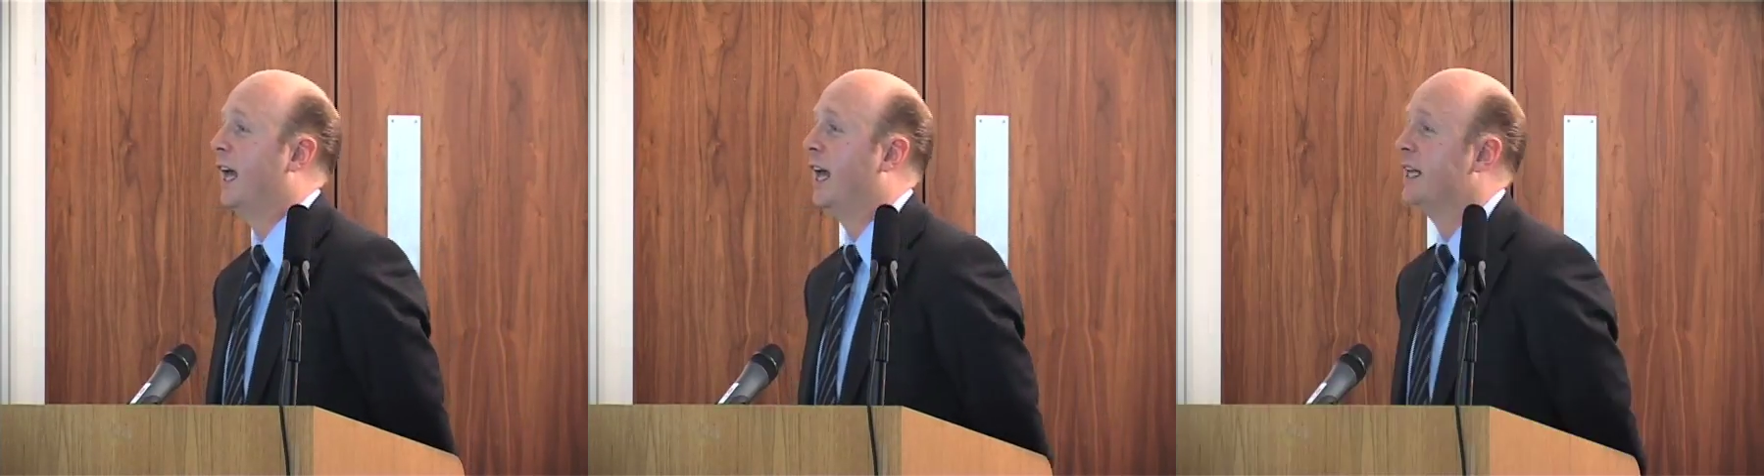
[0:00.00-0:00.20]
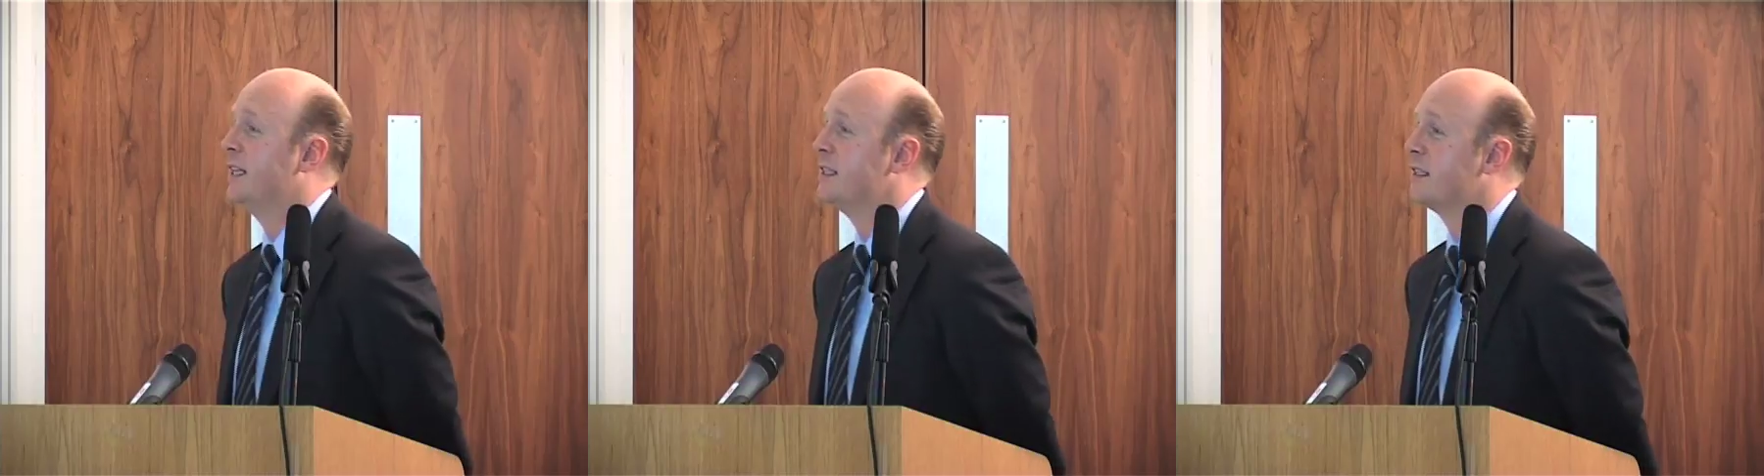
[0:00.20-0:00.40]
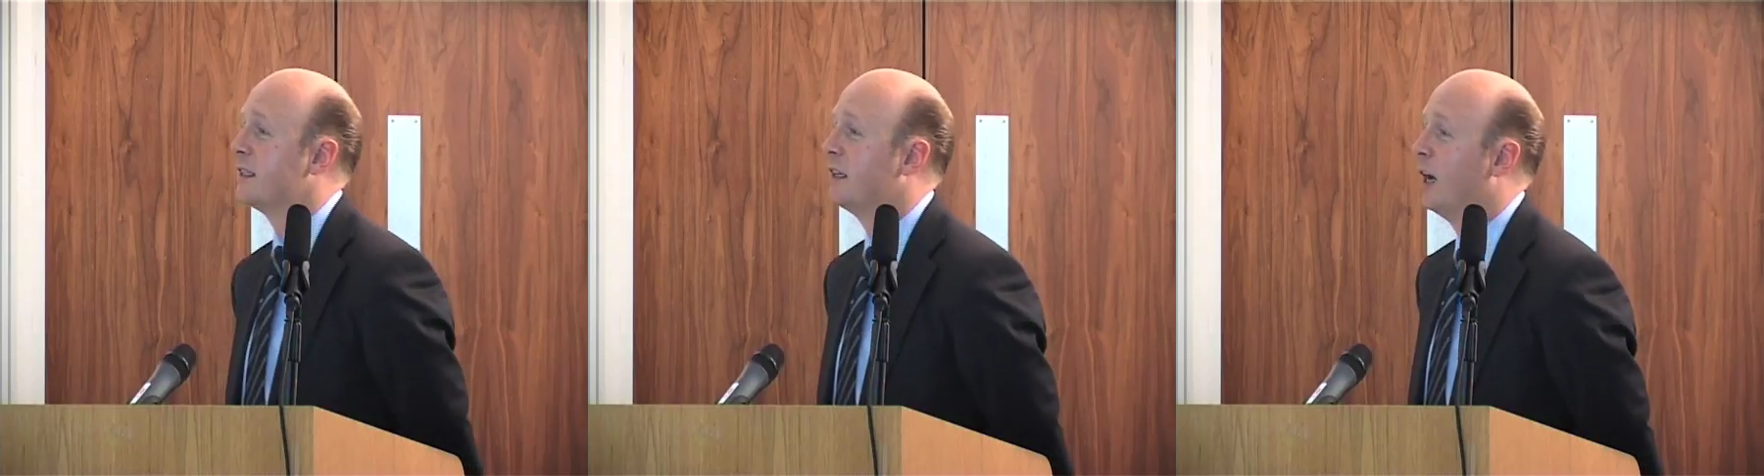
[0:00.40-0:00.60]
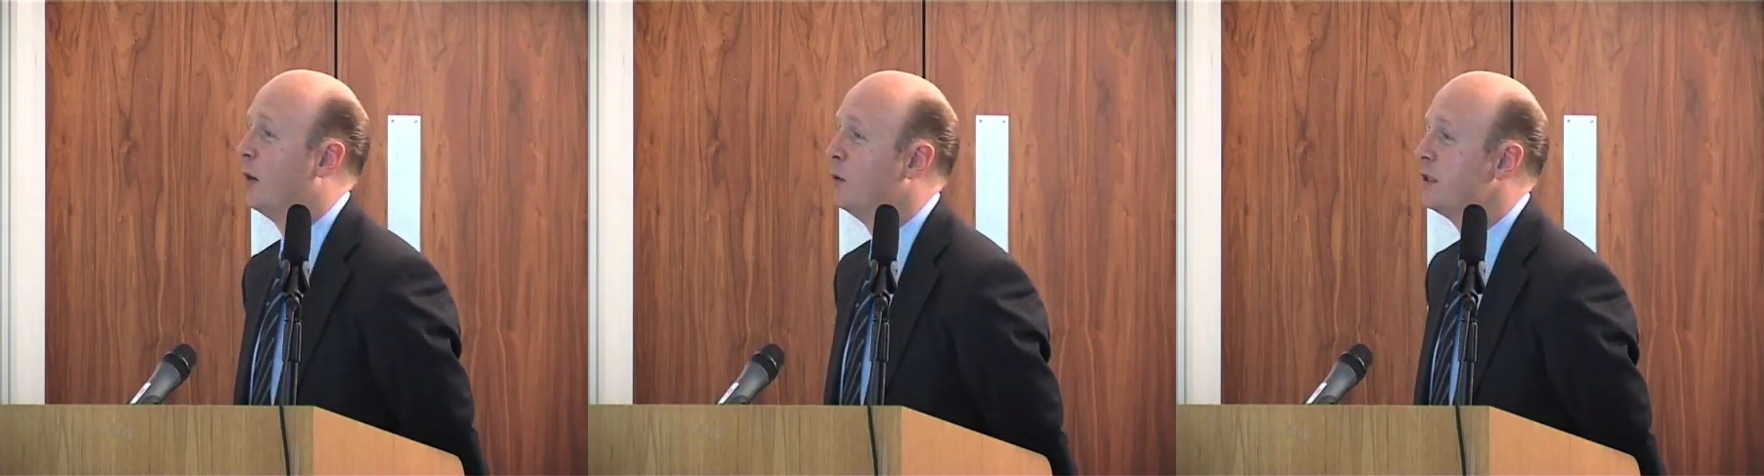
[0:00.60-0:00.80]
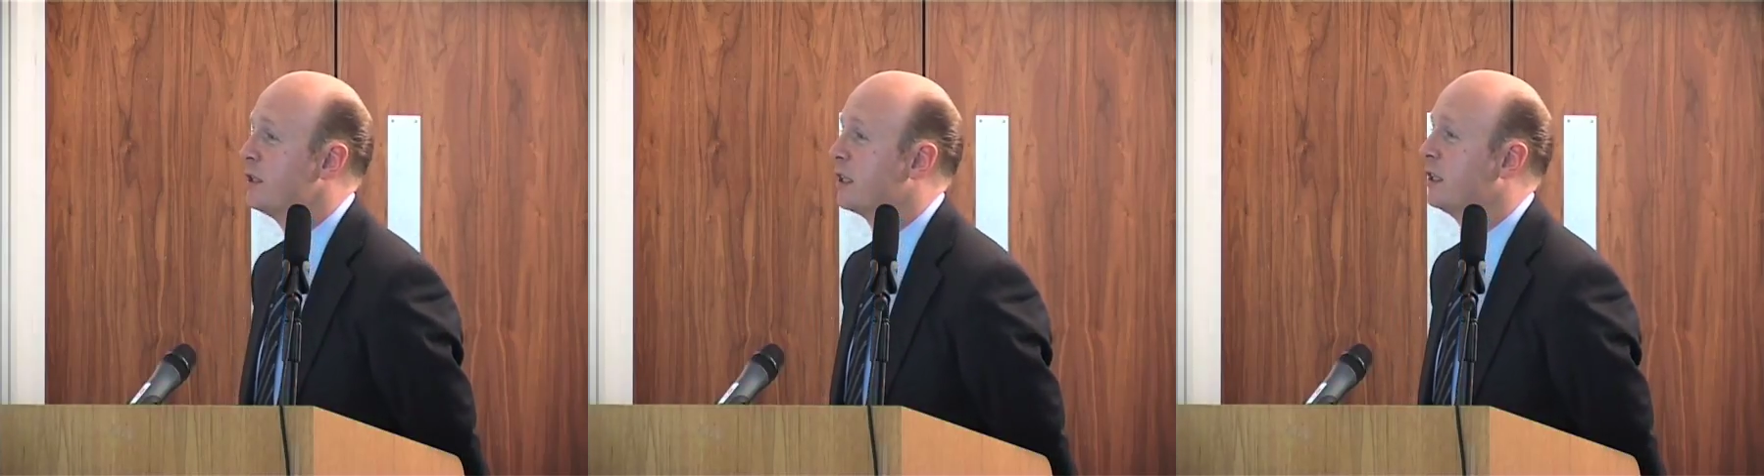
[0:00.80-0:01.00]
and I
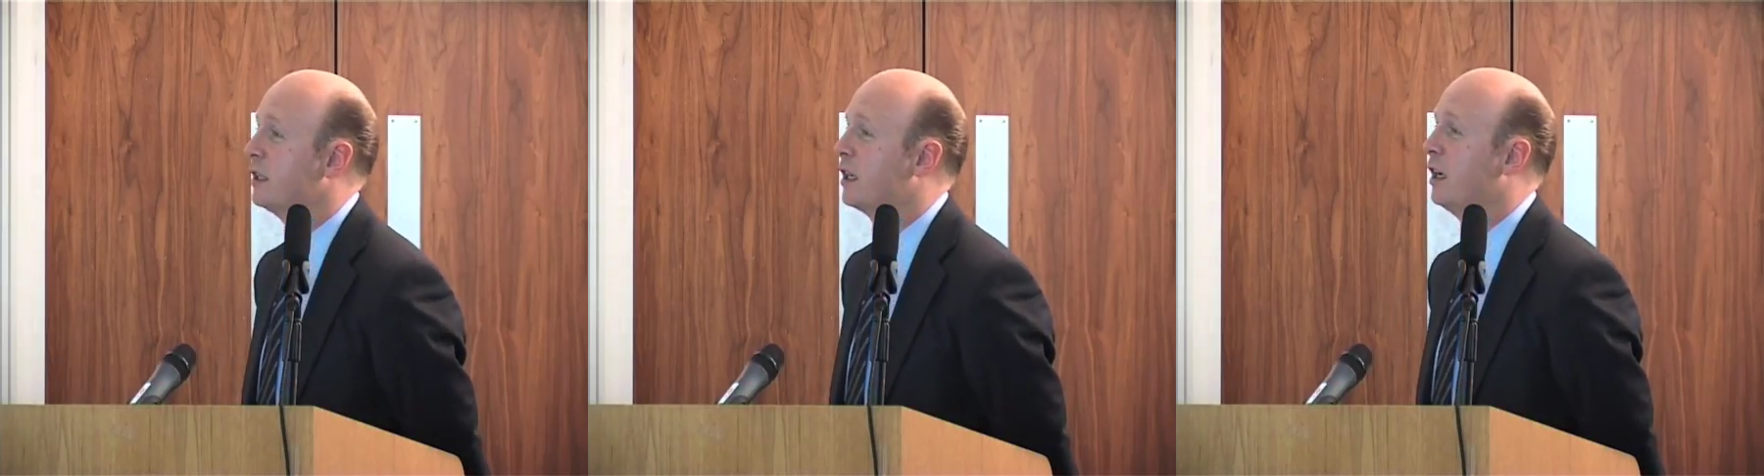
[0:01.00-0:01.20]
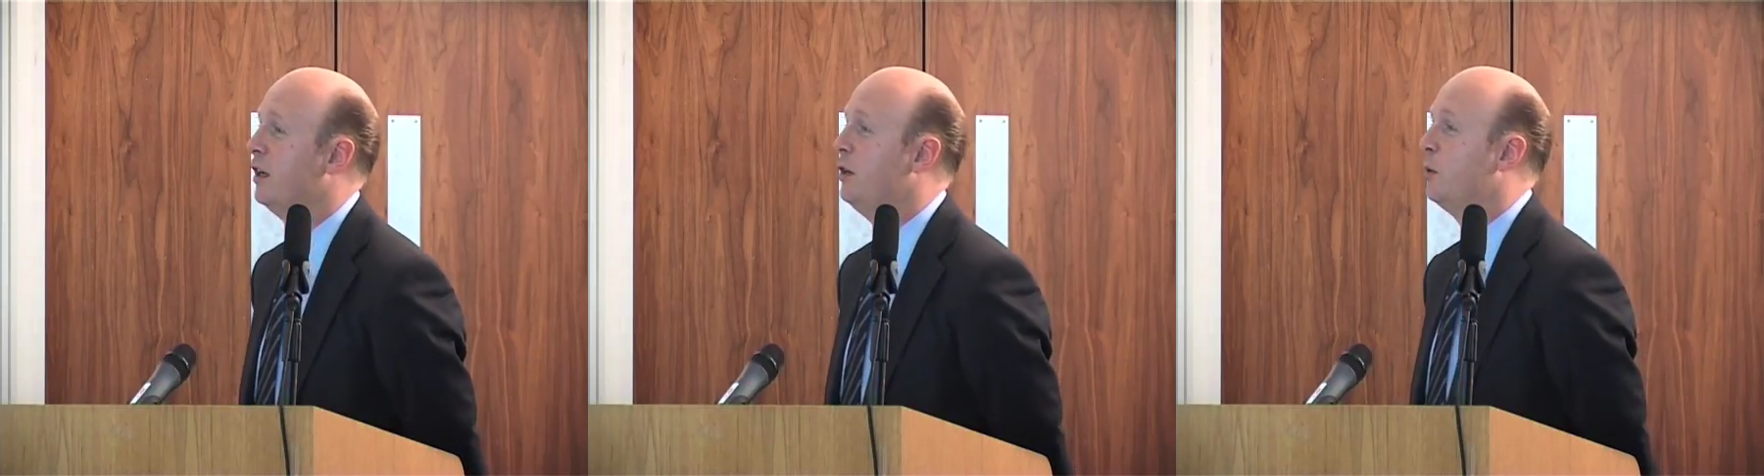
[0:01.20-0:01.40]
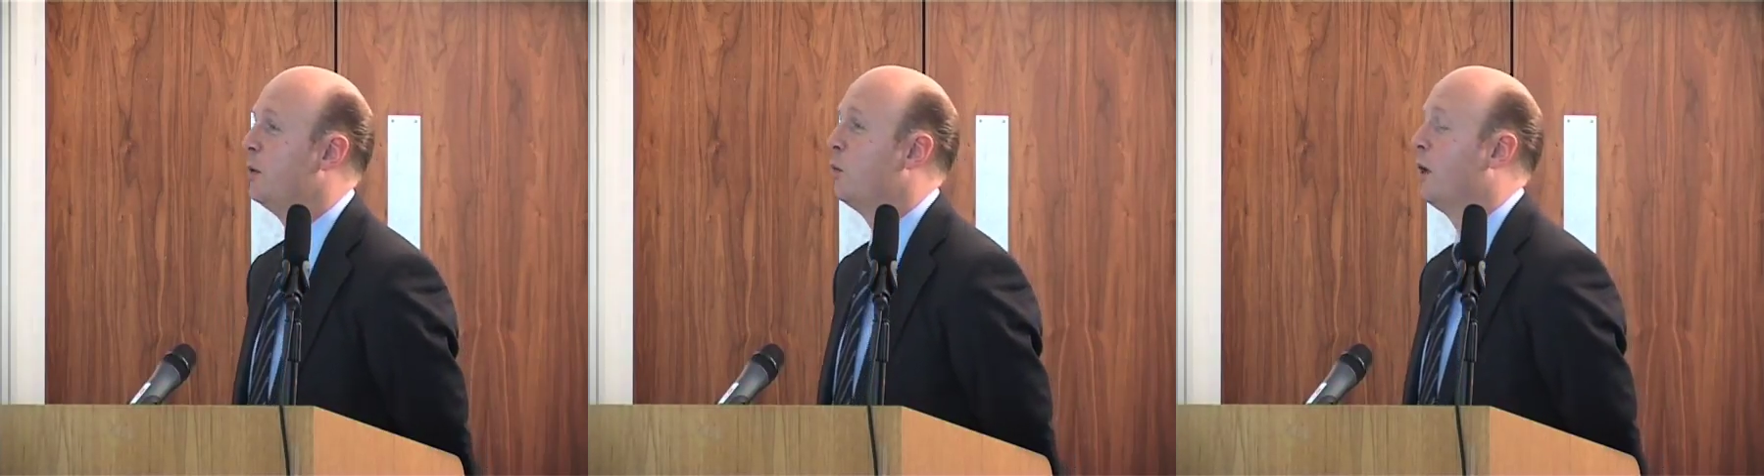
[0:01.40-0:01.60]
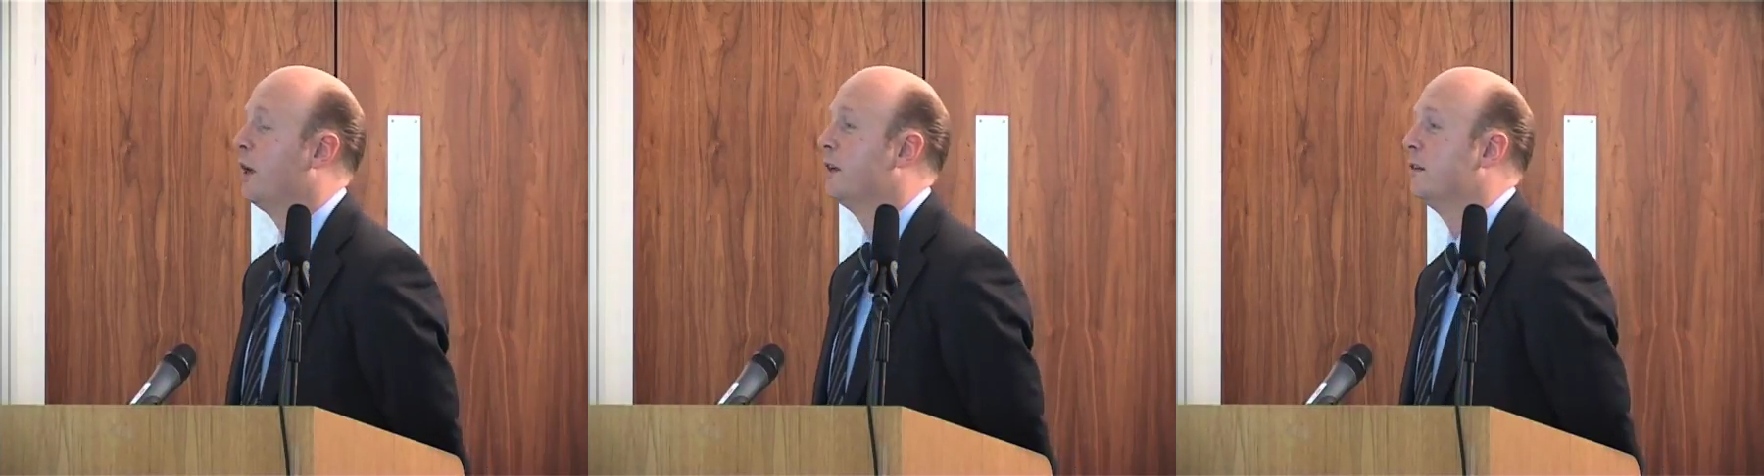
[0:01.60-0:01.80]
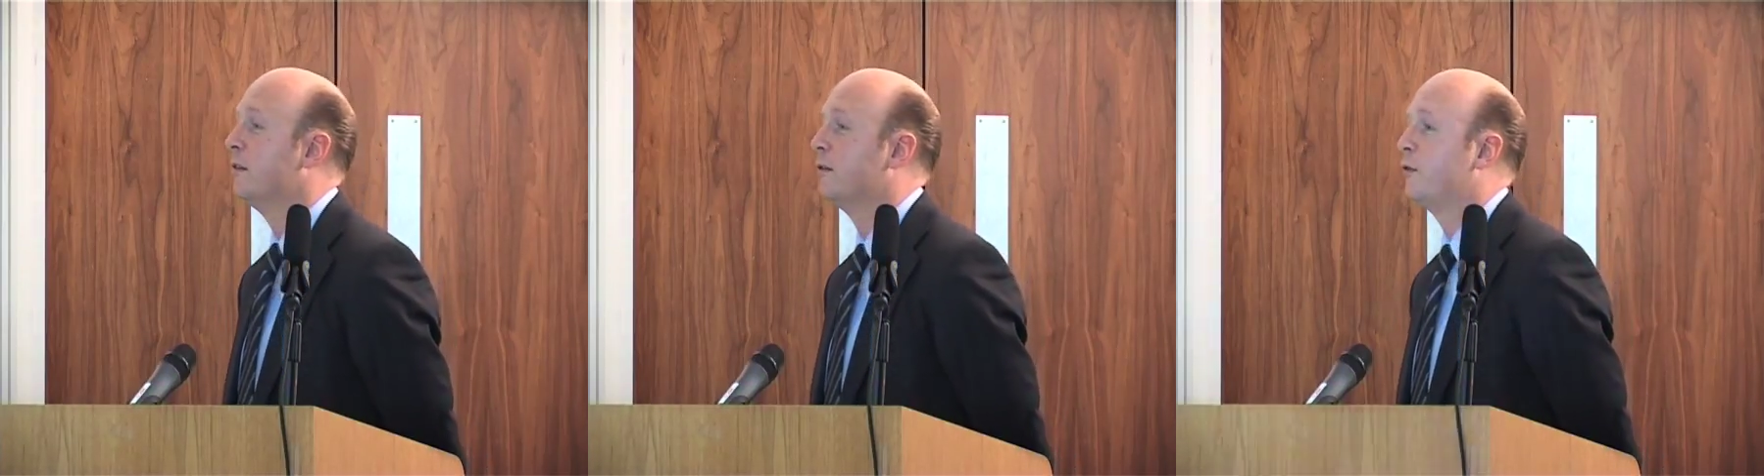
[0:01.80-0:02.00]
want to conclude with one